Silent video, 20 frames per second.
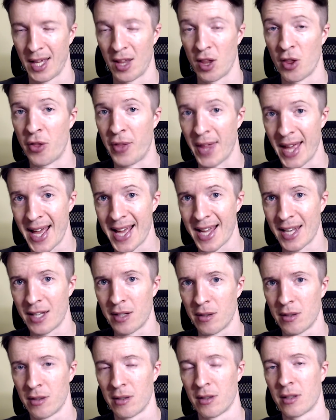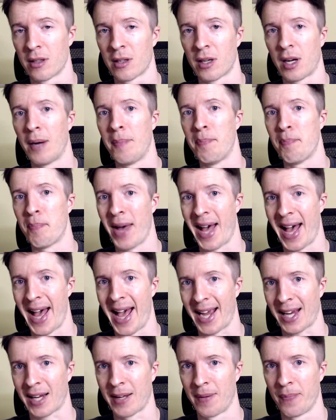Then come
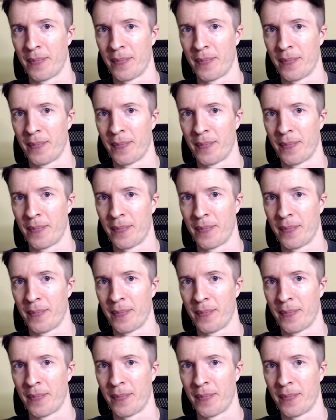back